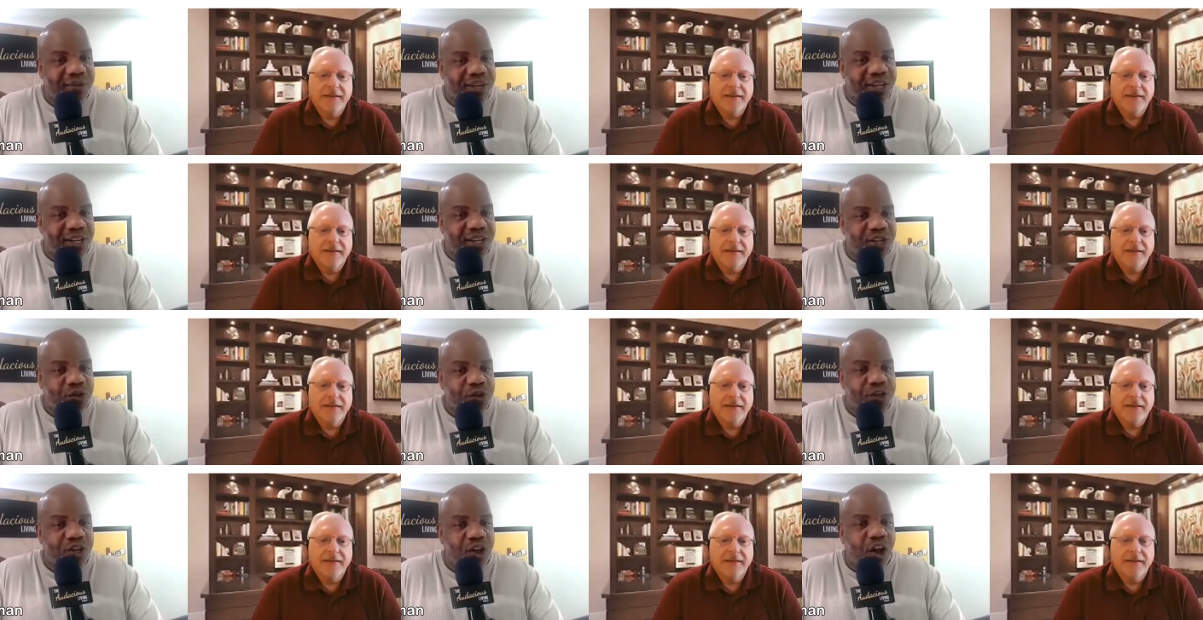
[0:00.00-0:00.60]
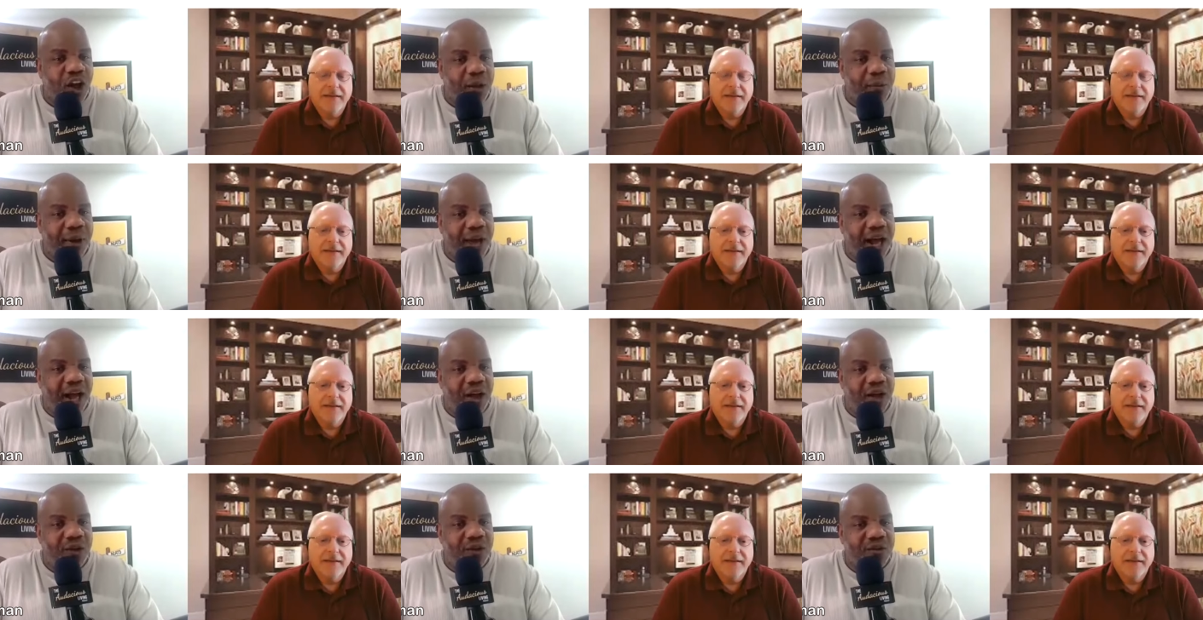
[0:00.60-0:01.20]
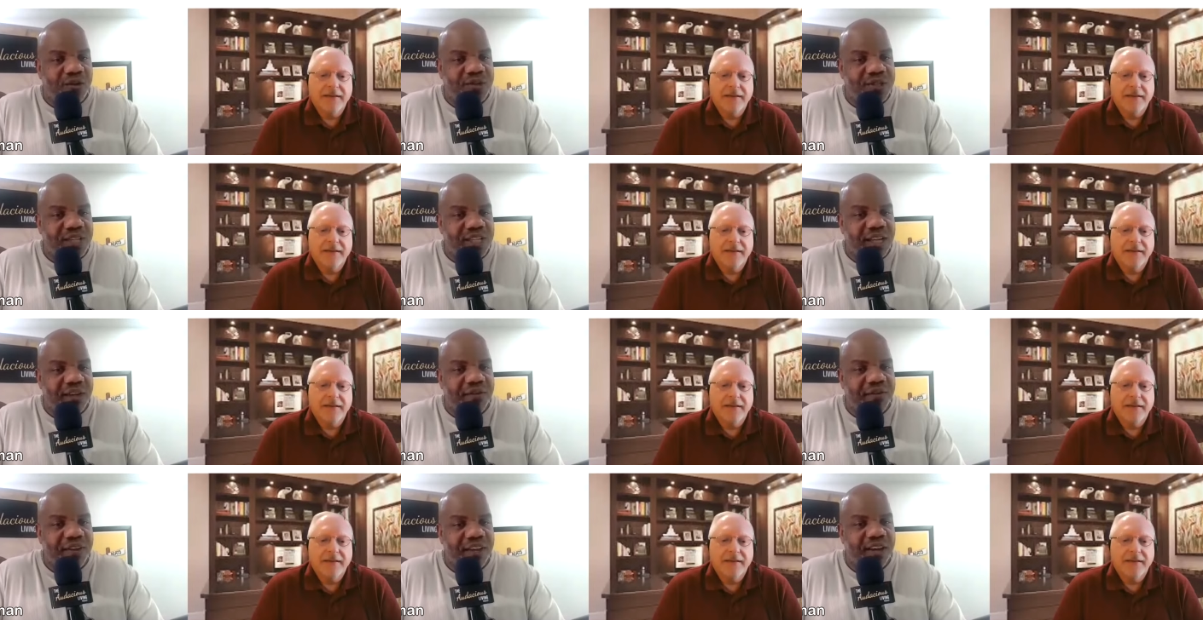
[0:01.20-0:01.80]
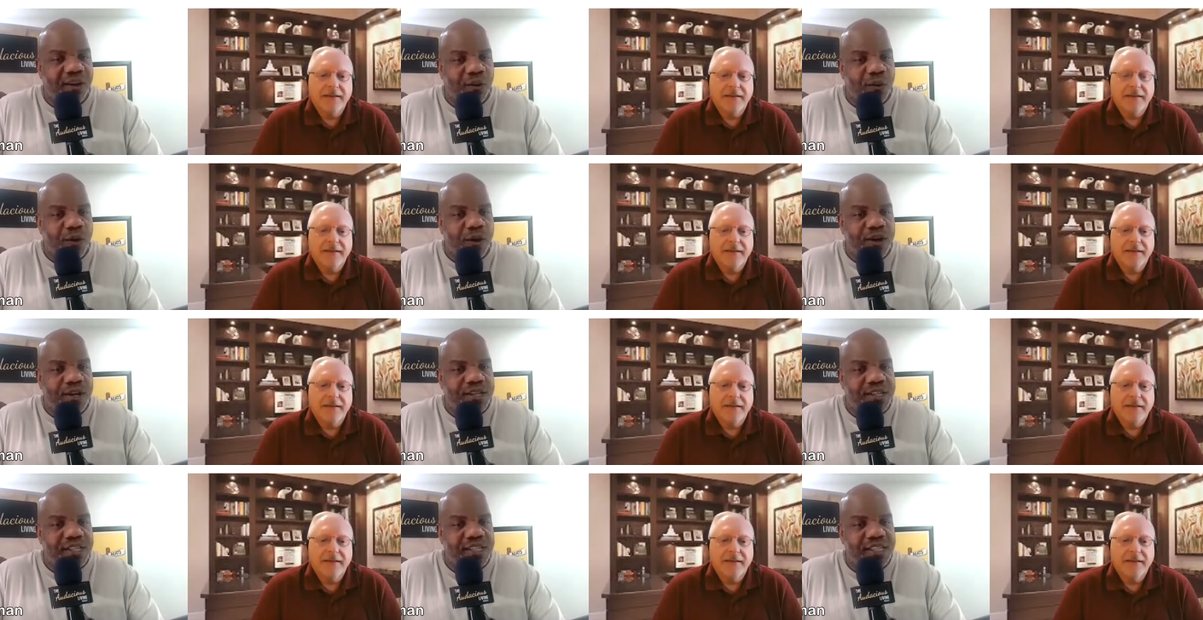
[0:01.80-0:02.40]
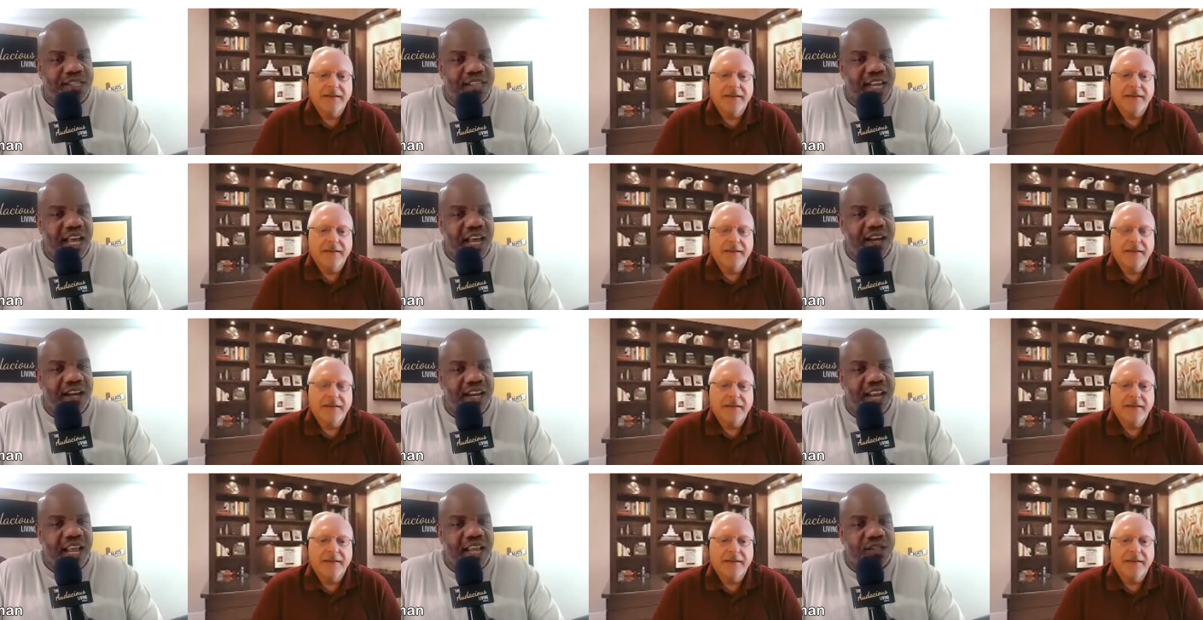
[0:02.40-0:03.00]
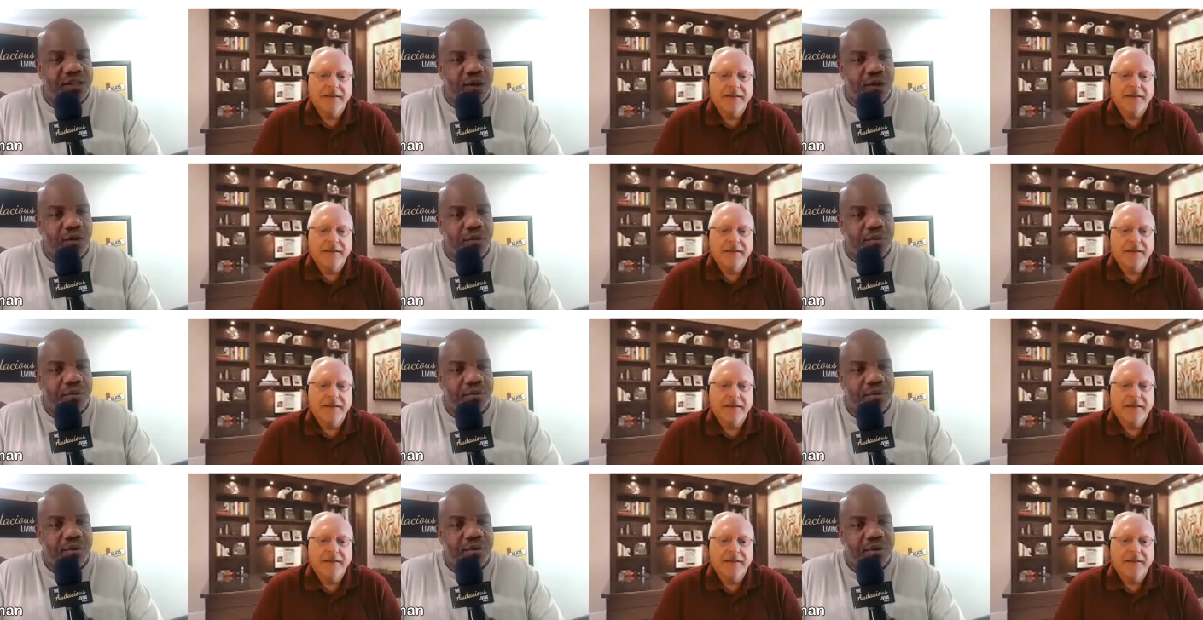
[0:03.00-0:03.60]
Speaker 1: uh, uh, can you sort of talk about how significant awareness is in that in that scope.